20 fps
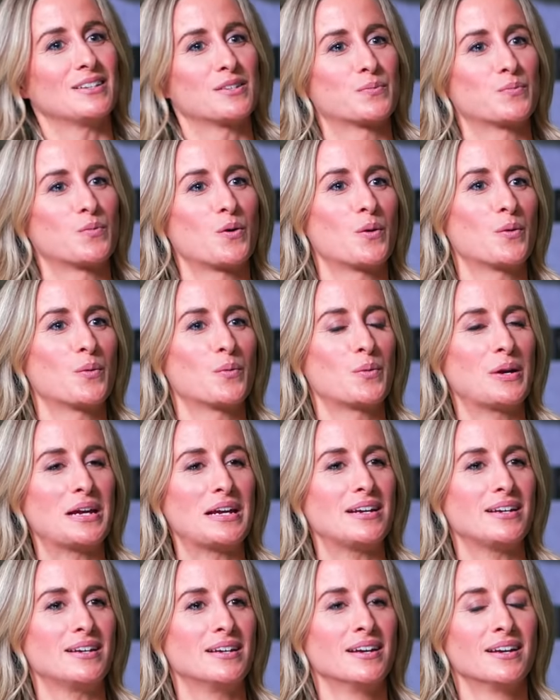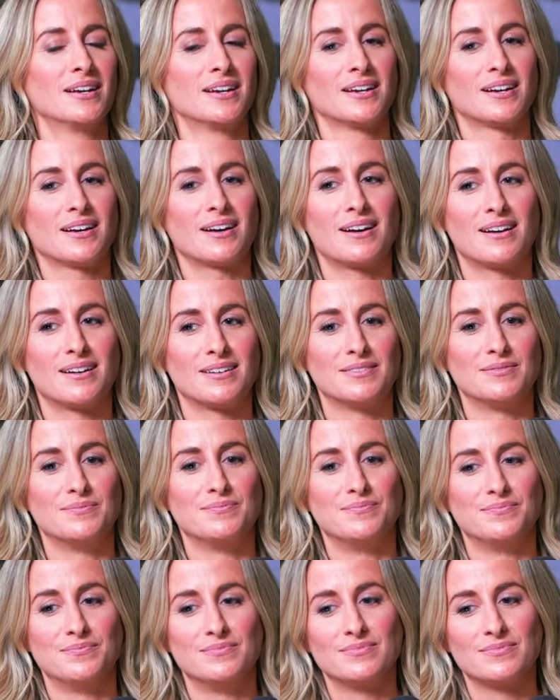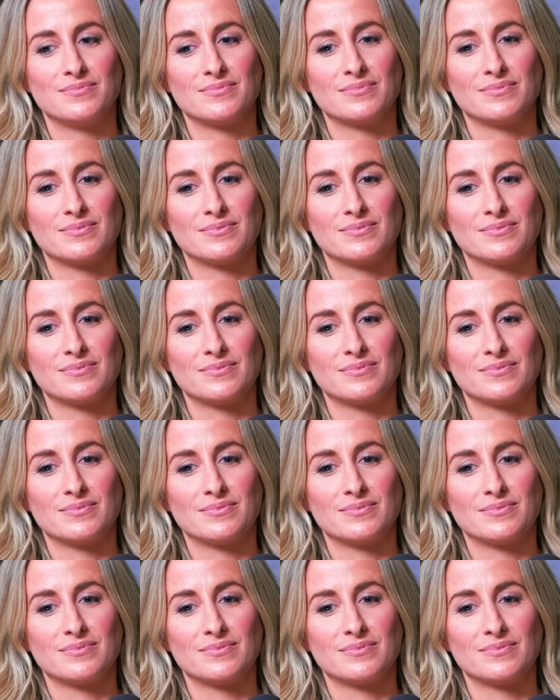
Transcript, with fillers: It's what we um,